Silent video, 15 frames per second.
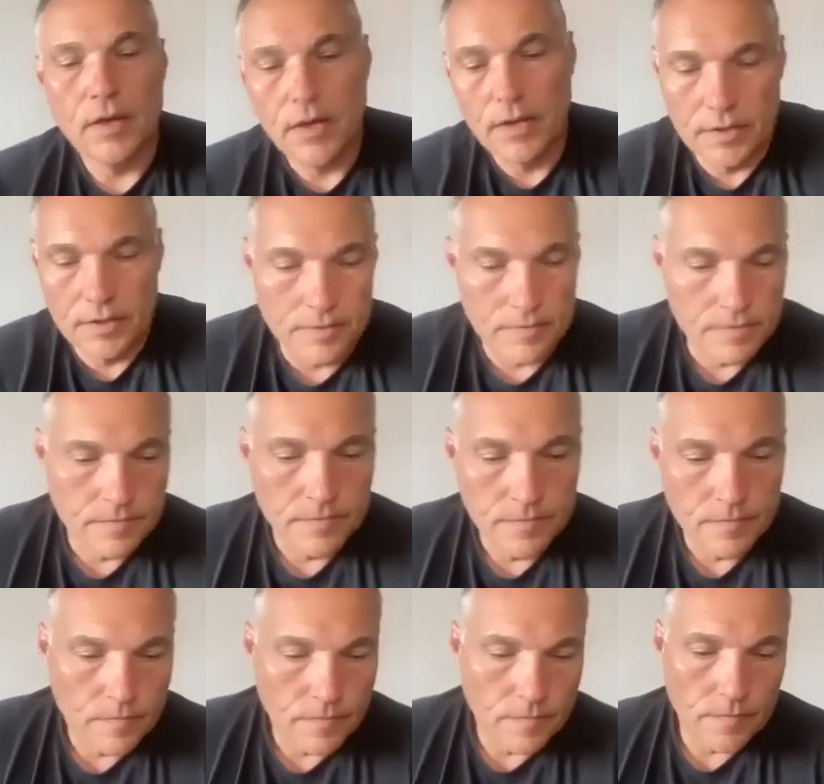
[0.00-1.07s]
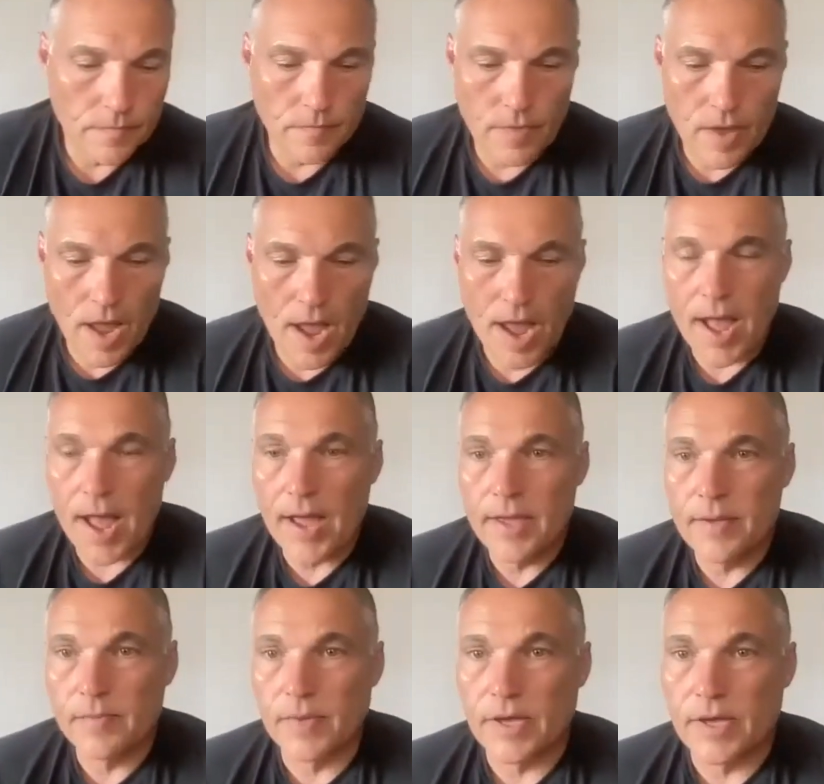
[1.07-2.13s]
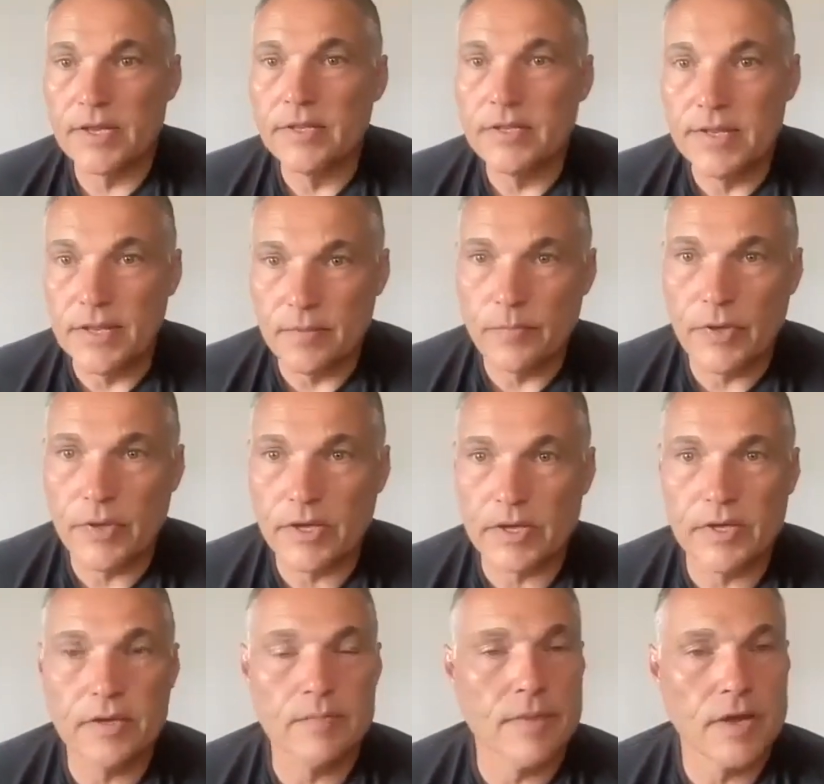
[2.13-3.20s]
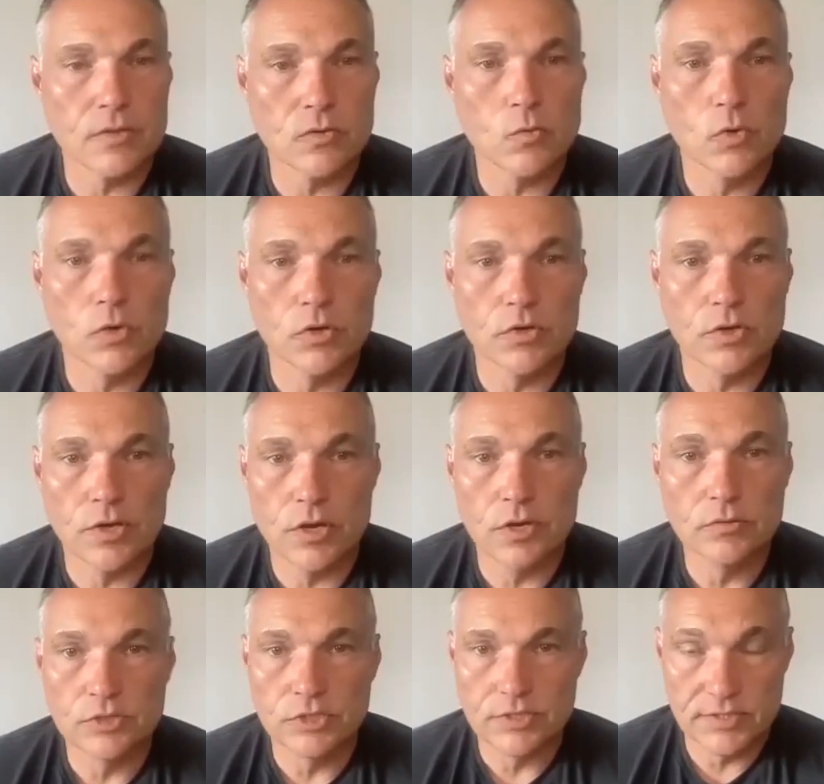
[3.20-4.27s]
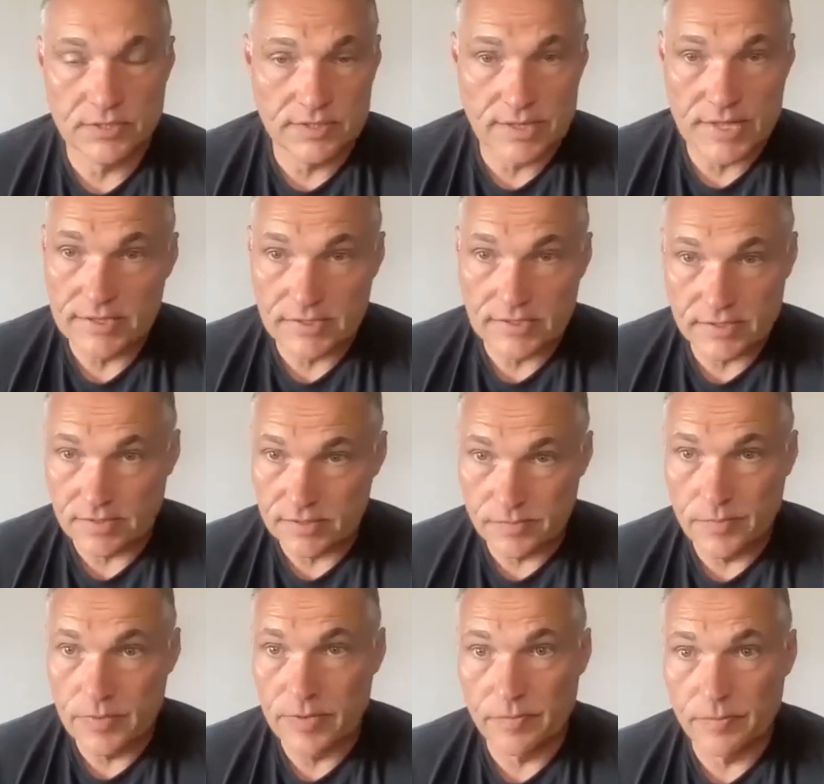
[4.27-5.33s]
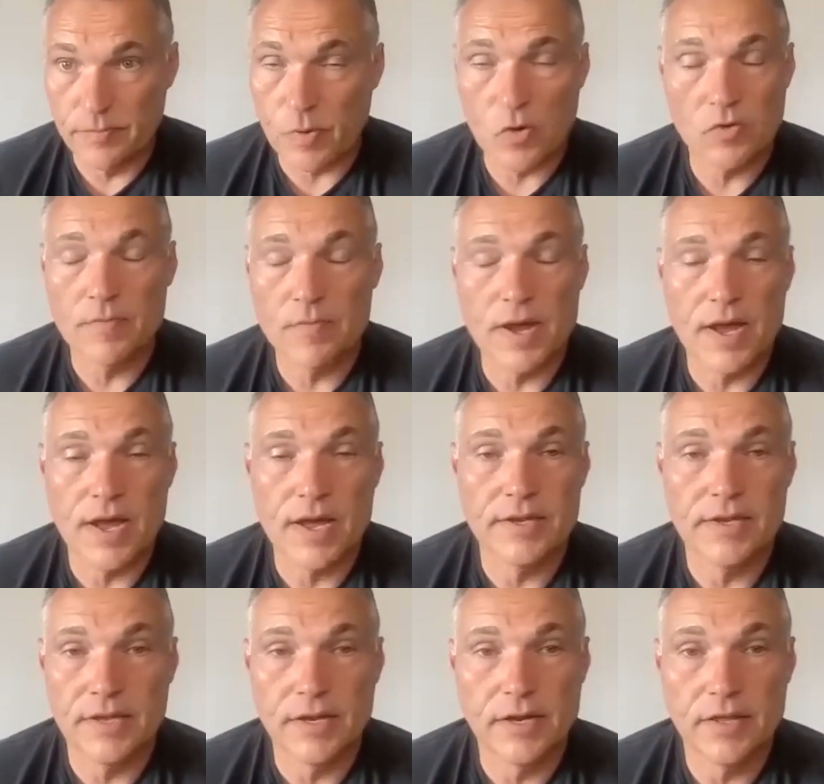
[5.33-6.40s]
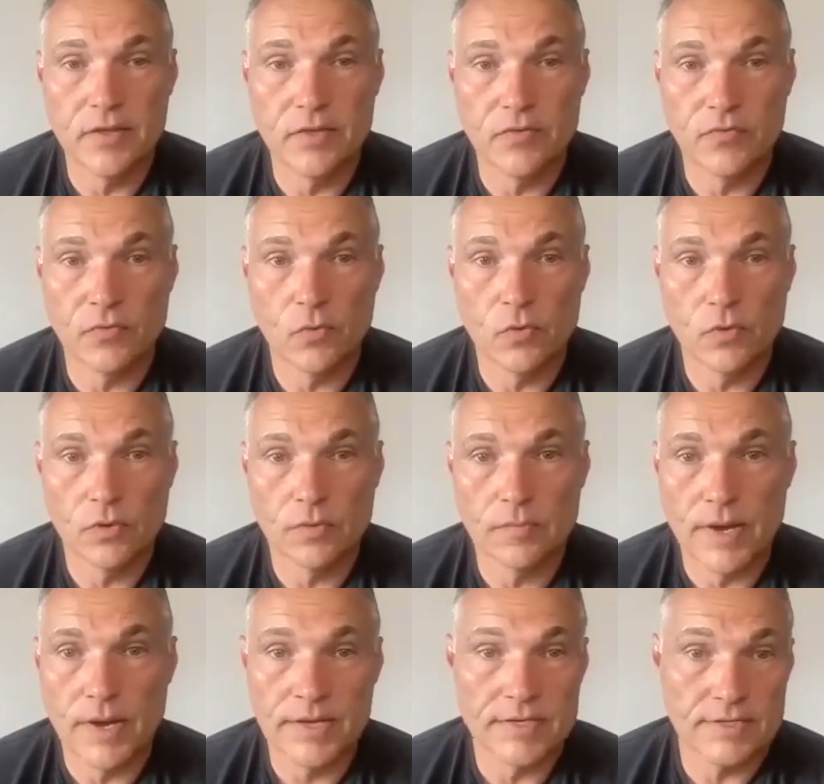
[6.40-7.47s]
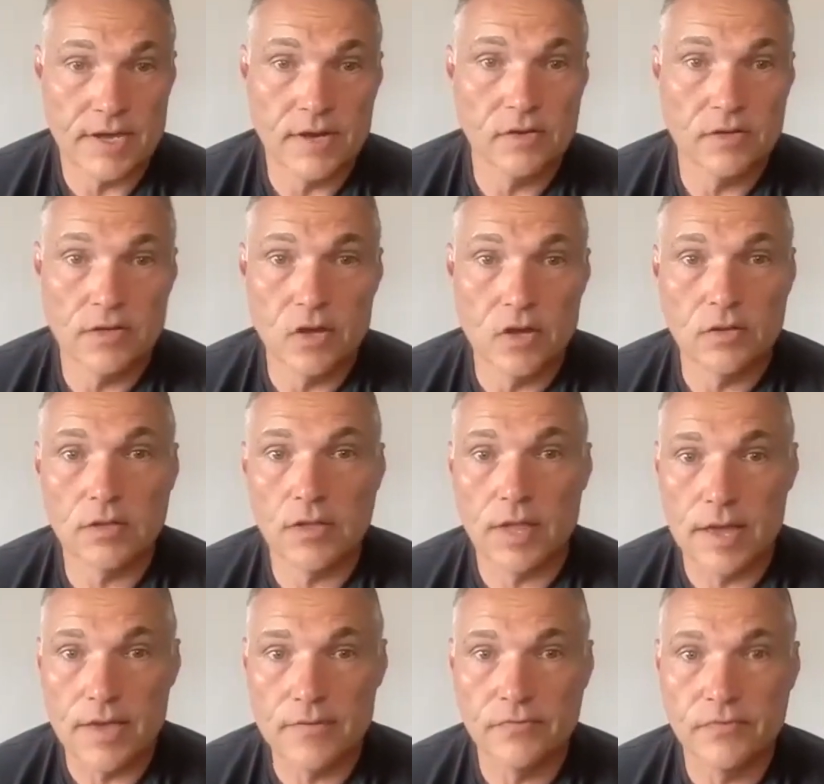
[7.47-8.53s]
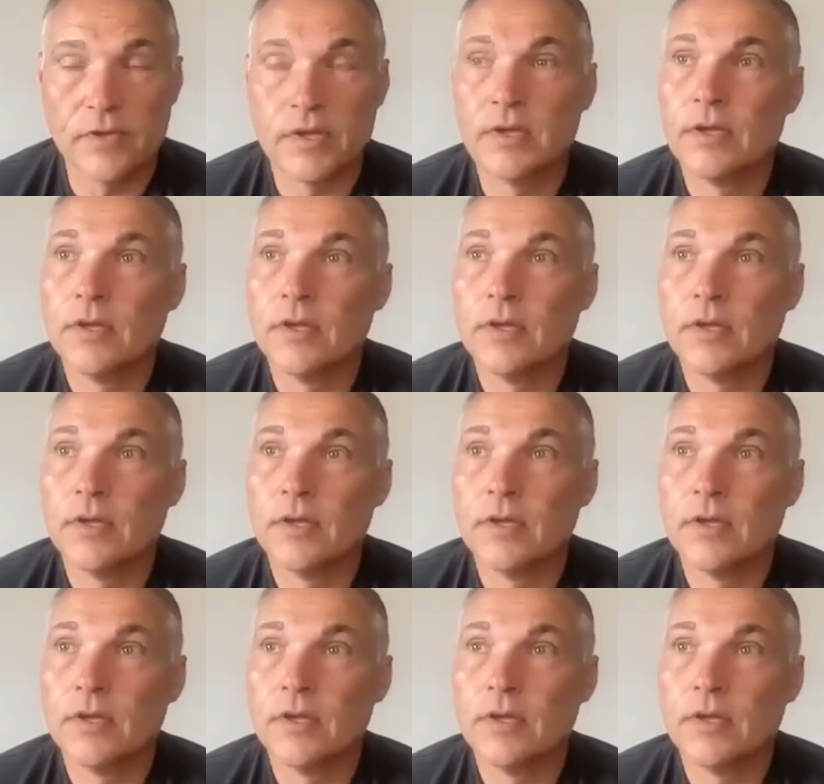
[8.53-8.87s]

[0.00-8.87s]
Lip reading: I am kind of nitpicky about the word coach, since that's been part of my identity for my entire adult life.